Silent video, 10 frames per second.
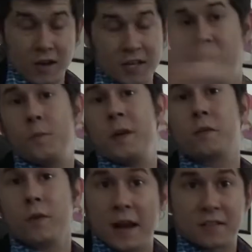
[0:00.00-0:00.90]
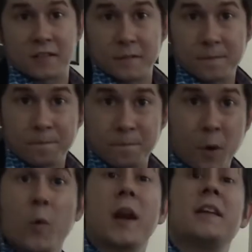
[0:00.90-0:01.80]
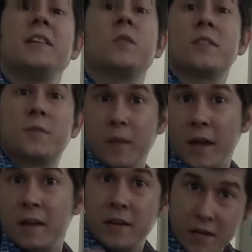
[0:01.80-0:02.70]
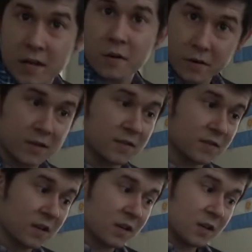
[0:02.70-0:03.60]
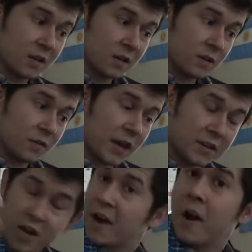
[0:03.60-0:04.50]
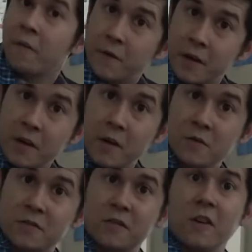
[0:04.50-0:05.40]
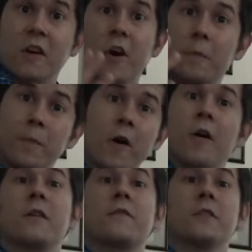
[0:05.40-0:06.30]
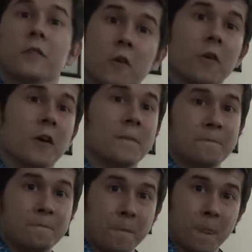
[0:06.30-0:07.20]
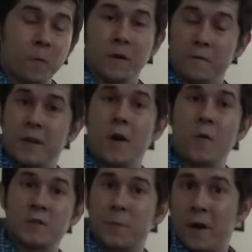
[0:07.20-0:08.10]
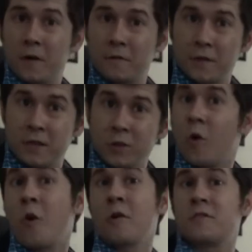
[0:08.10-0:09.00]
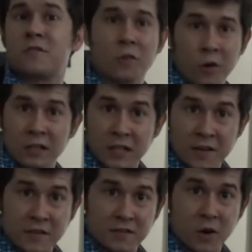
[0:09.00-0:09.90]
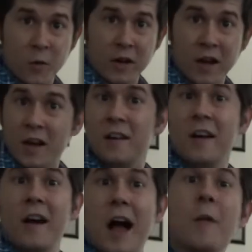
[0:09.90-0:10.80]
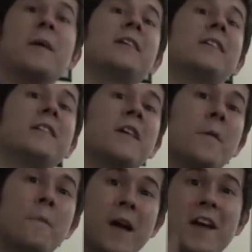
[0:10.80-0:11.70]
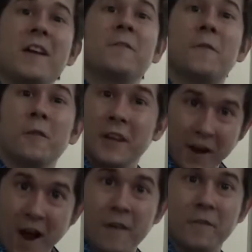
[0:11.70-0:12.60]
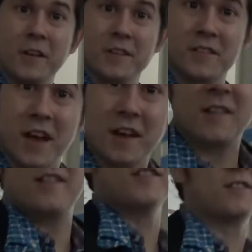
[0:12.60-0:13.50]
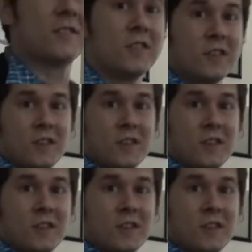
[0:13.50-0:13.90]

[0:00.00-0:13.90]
And you'd be correct. But what I need to explain here is that not all videos are part of the lore. When a video is part of the lore storyline that's going on, I'll make it painfully obvious that it is.